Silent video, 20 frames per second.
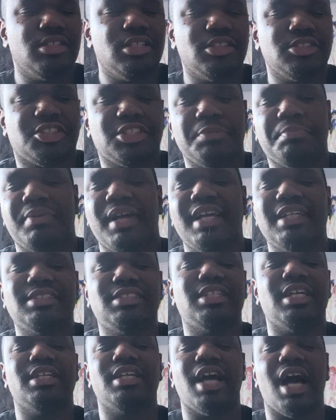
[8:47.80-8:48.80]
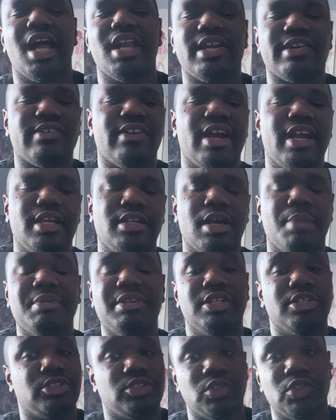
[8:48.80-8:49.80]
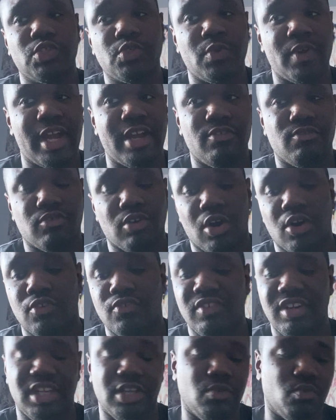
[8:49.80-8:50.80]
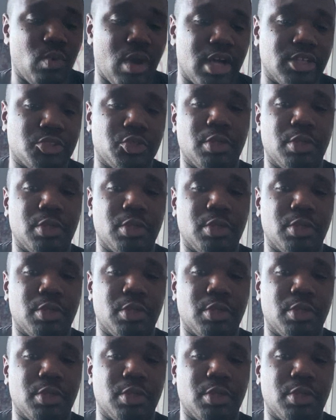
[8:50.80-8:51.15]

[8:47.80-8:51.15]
she plays the tsundere role really well,